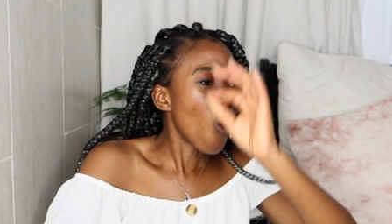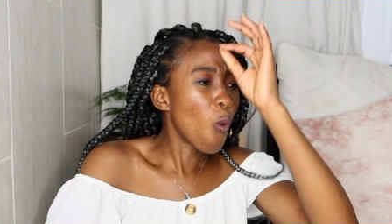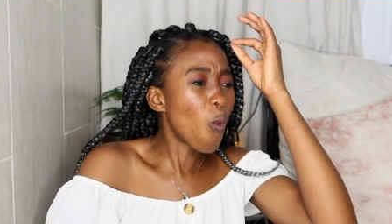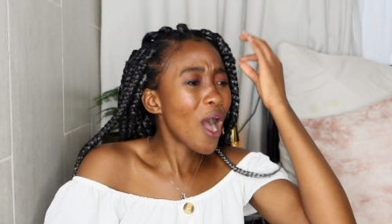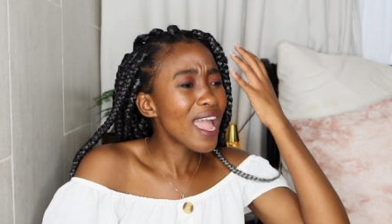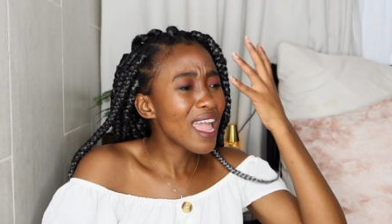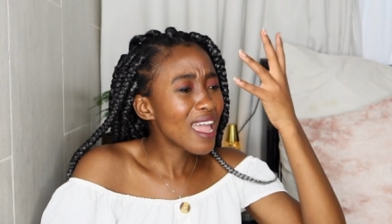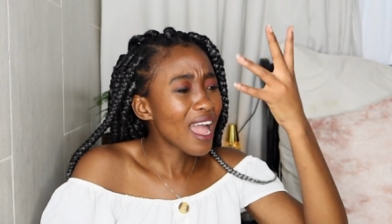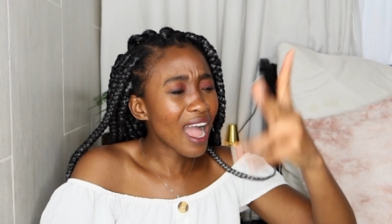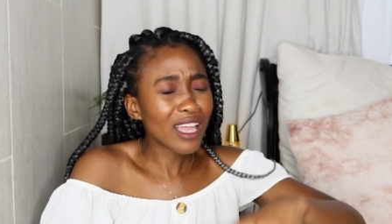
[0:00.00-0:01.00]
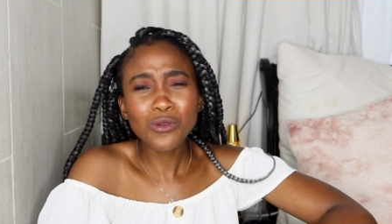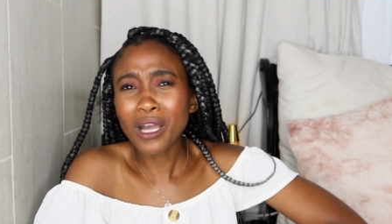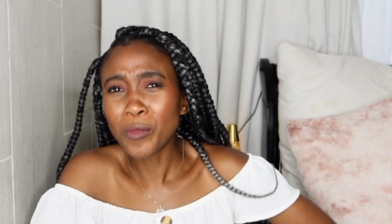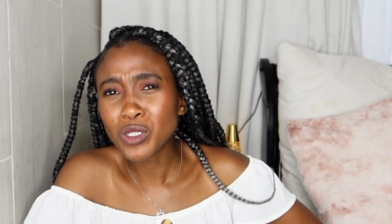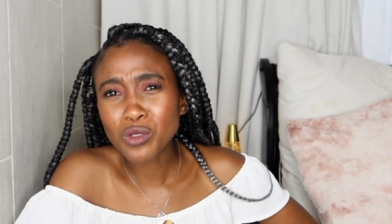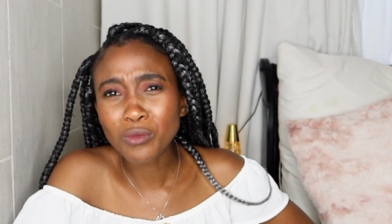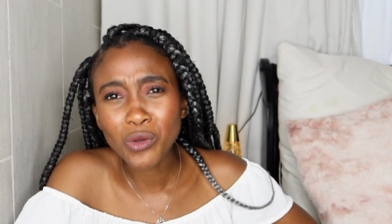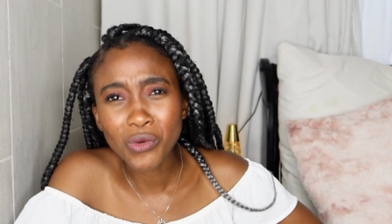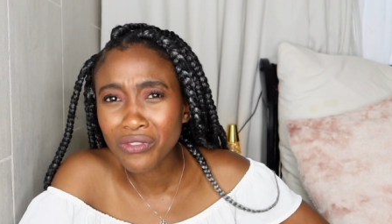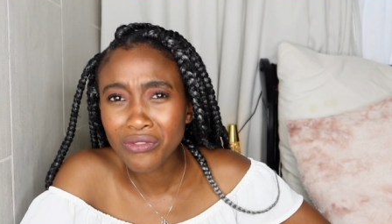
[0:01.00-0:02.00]
why are you coming to me
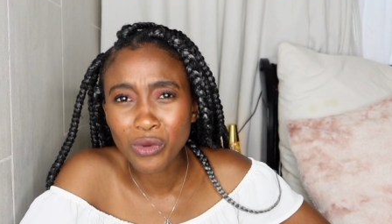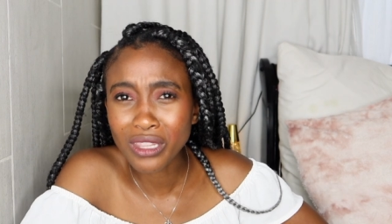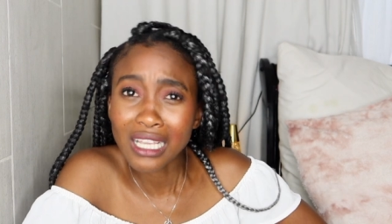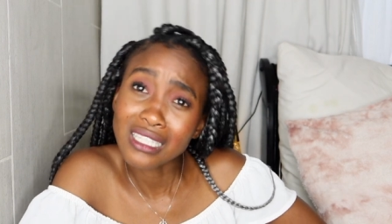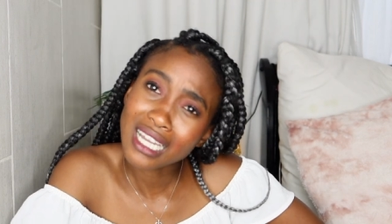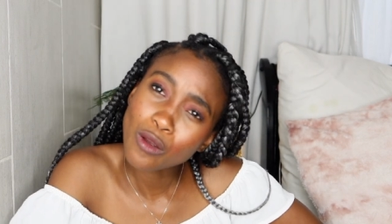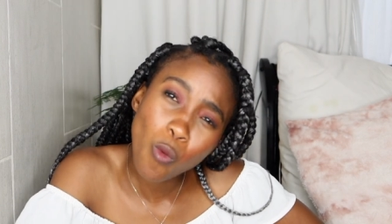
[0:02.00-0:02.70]
with anxiety?